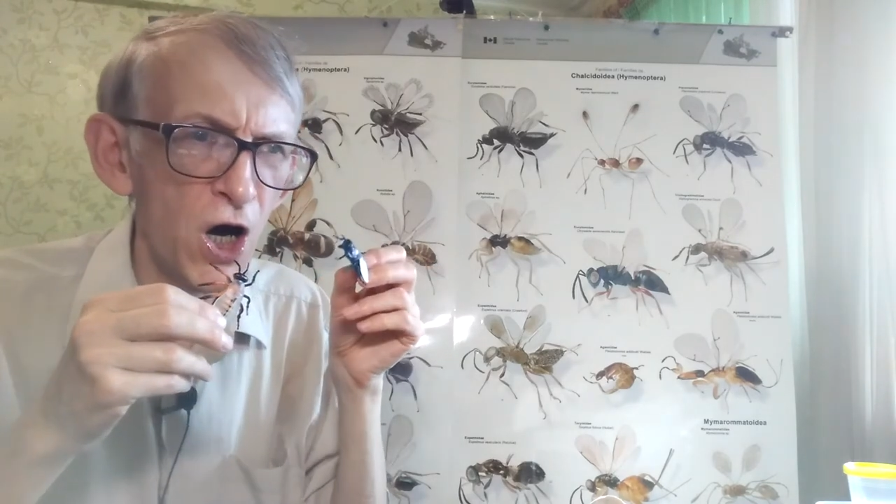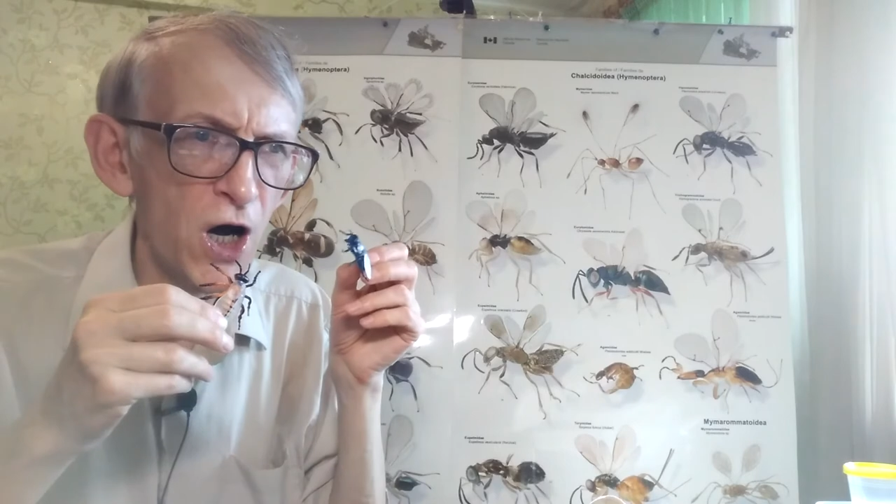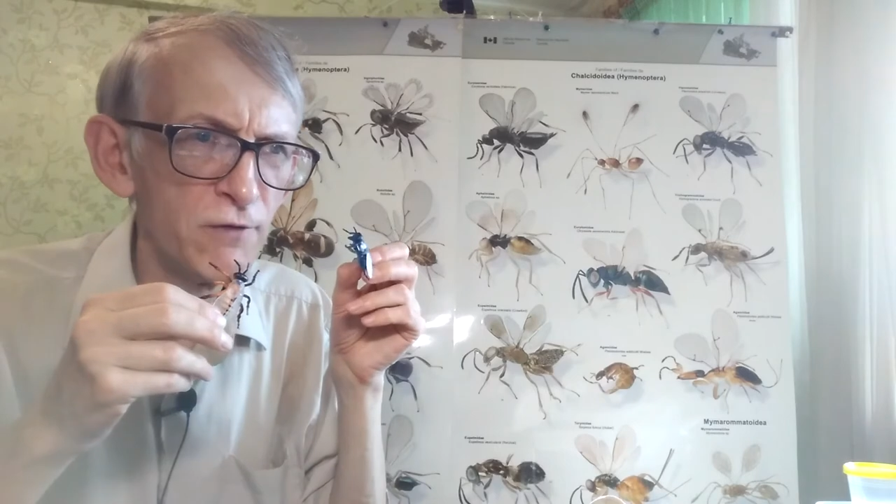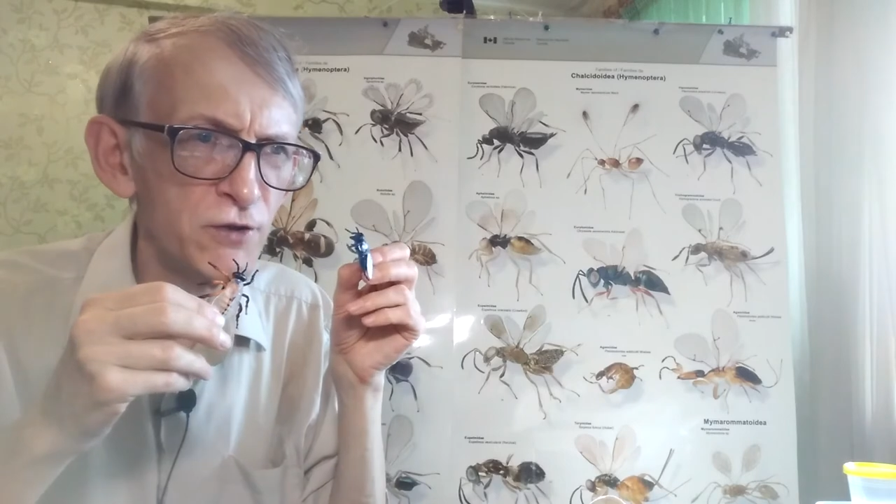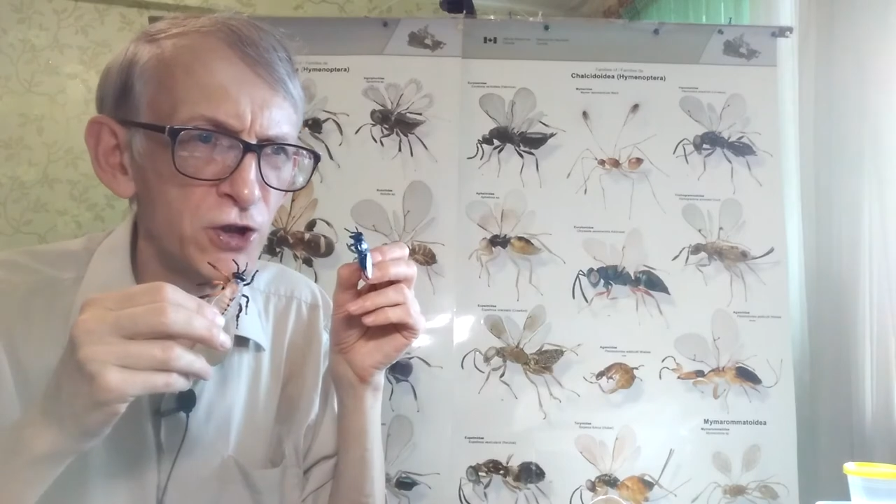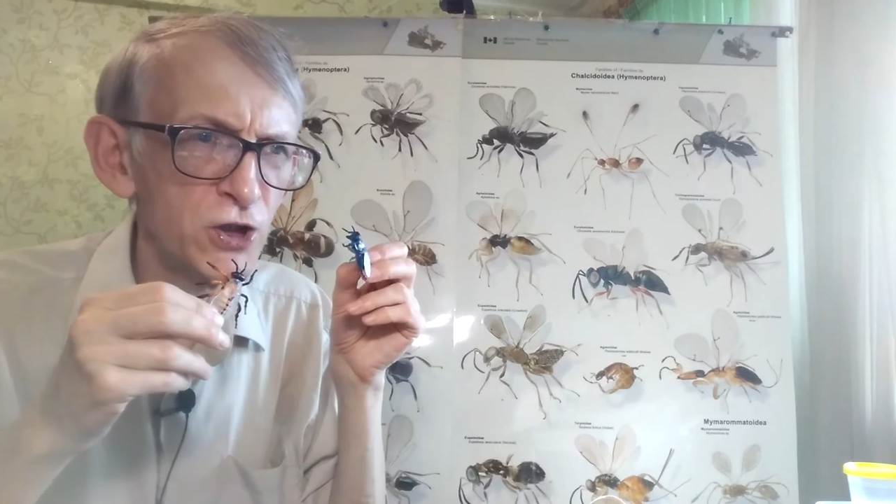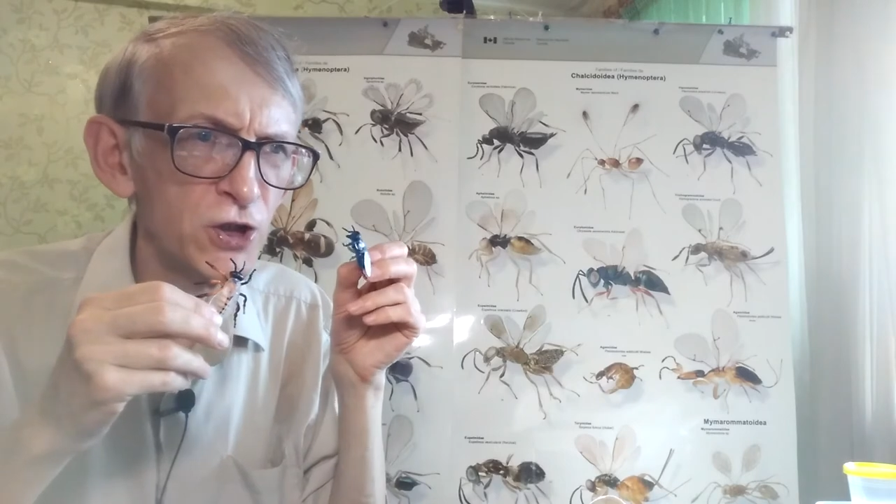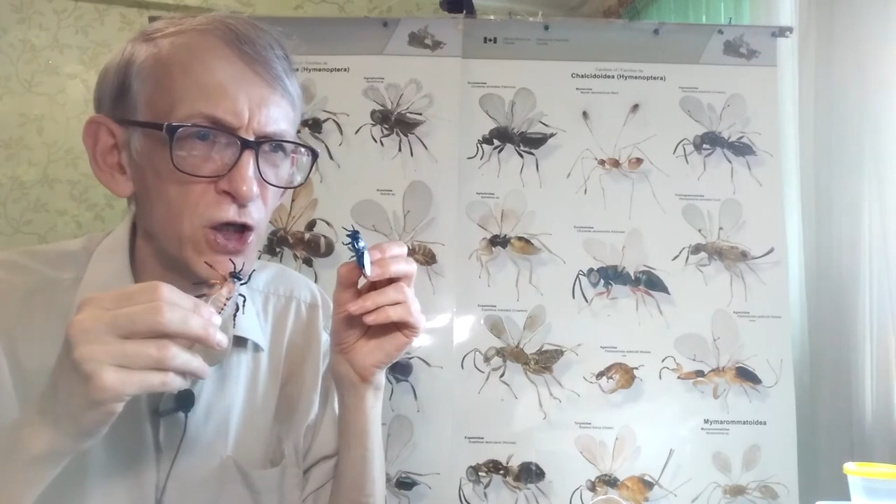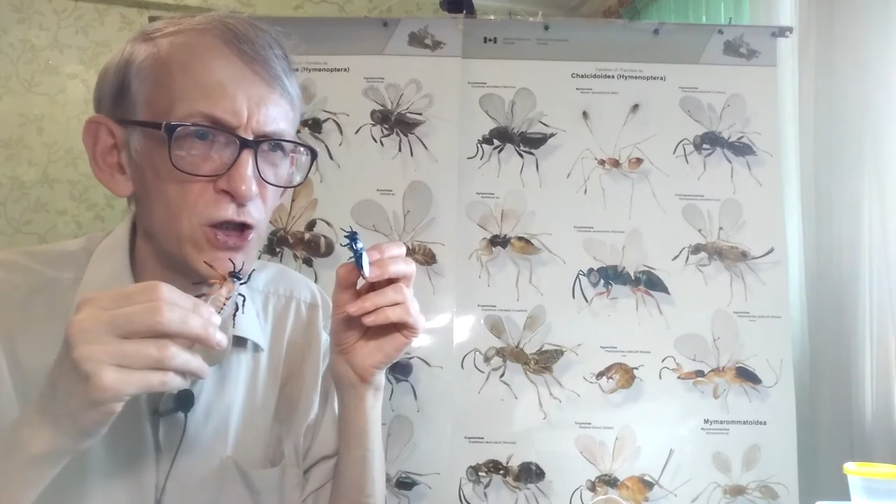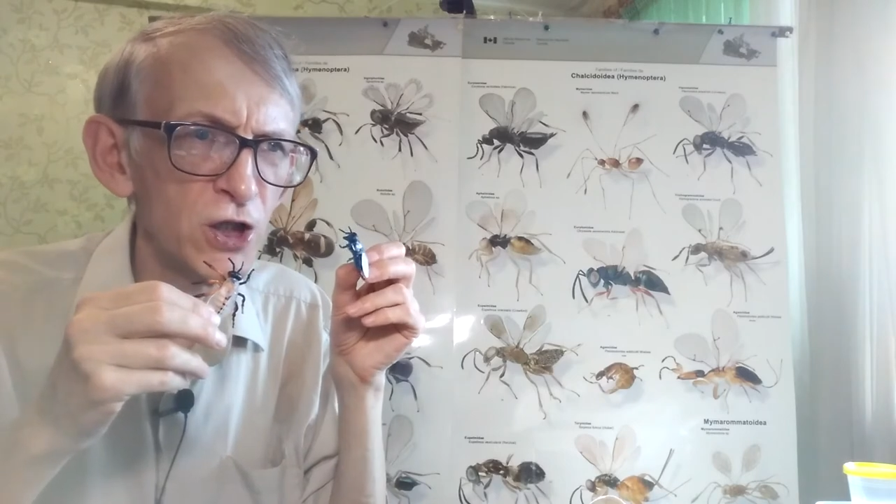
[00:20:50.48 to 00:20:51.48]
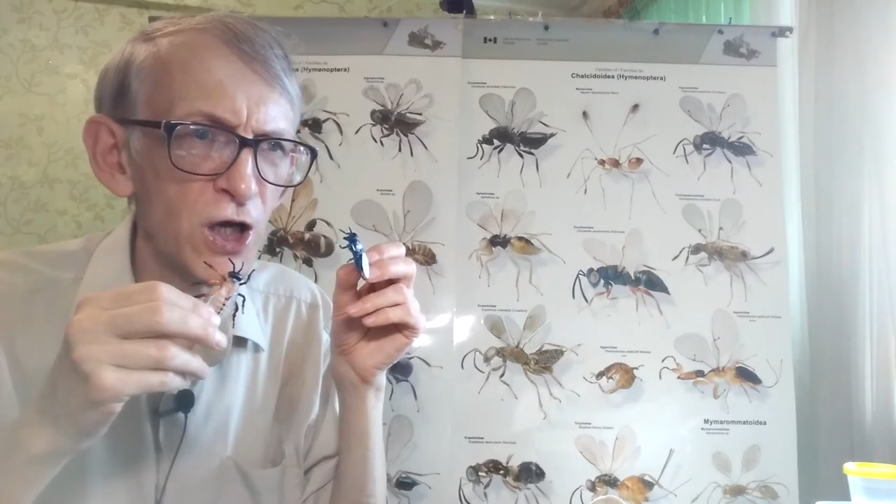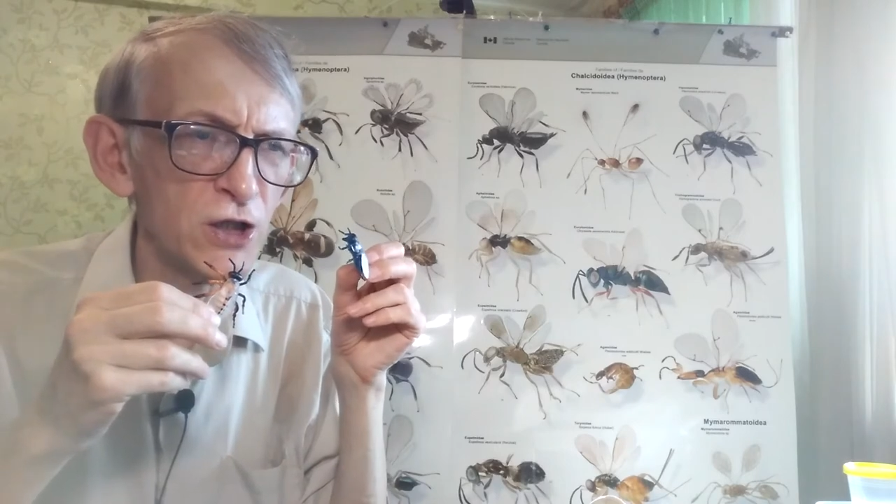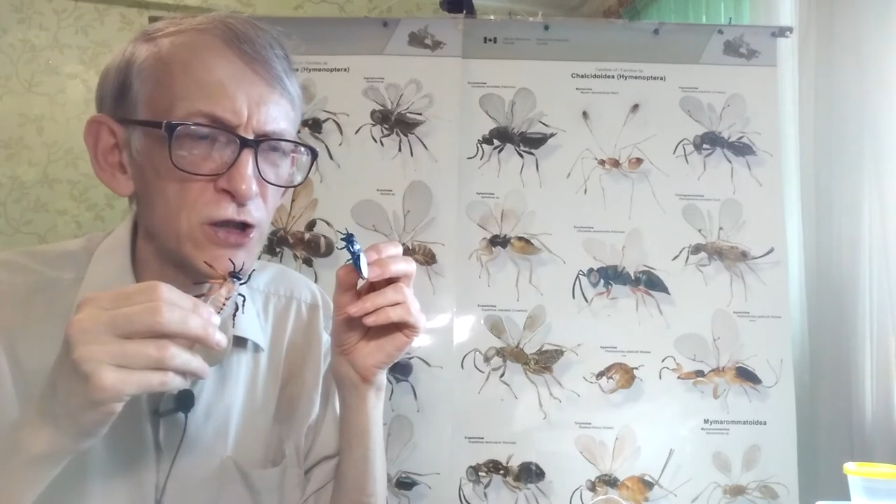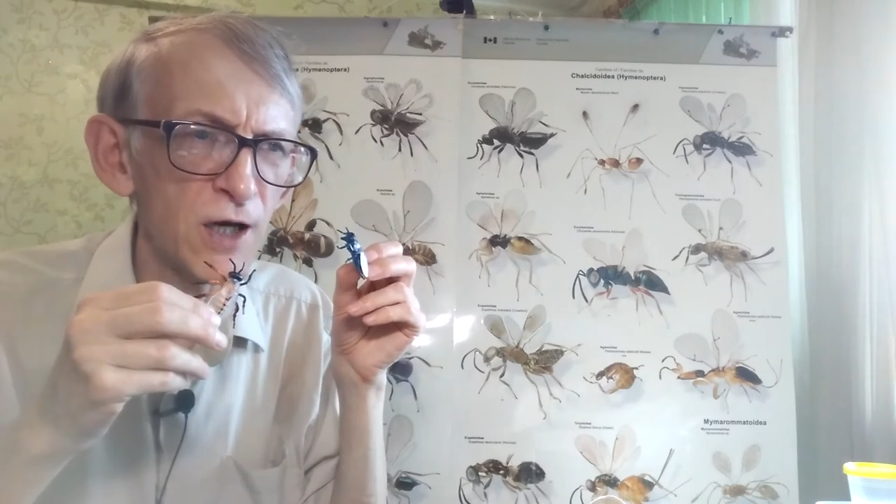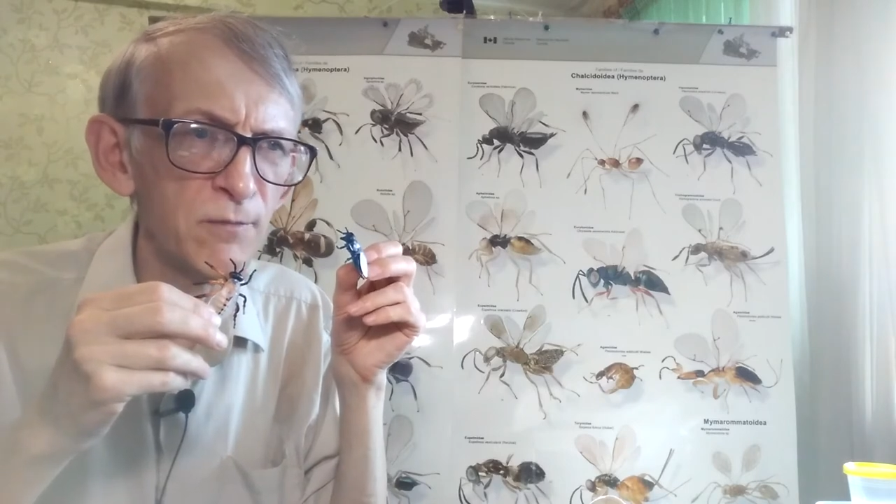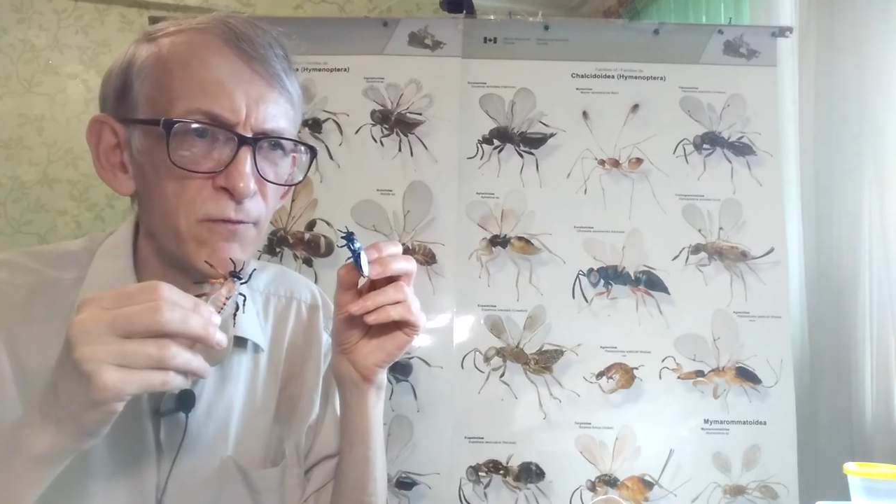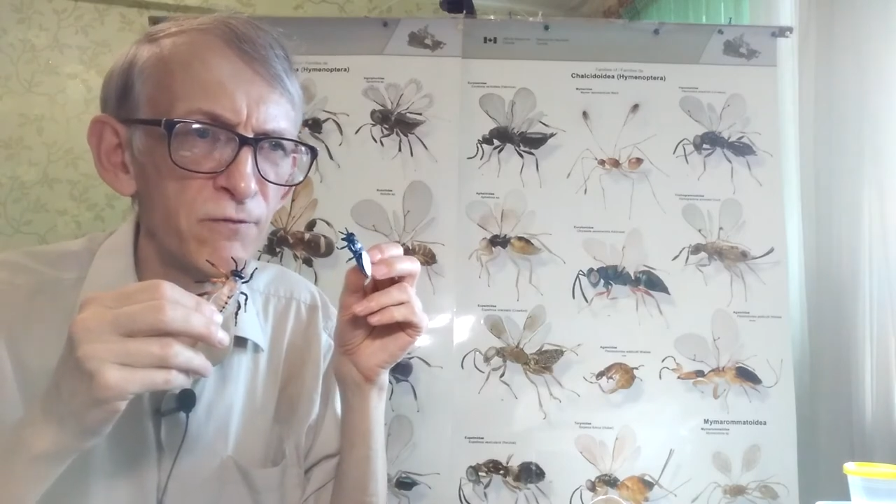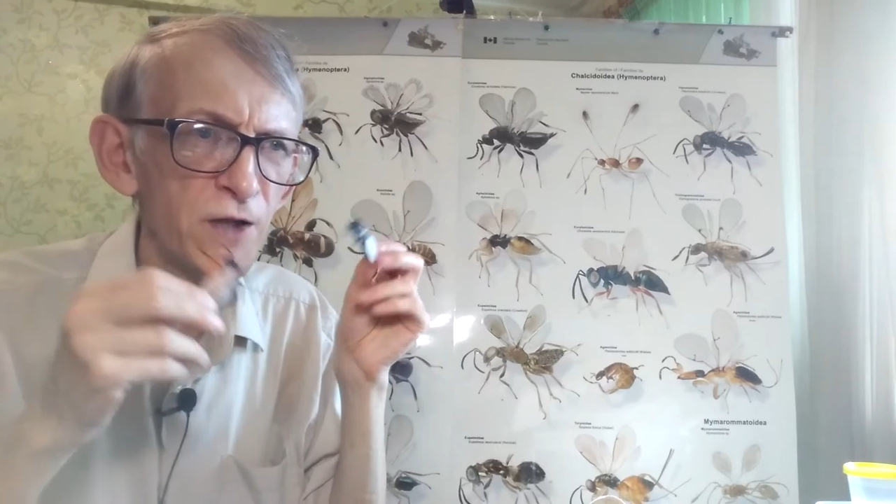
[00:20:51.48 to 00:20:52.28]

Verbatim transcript: I've seen like some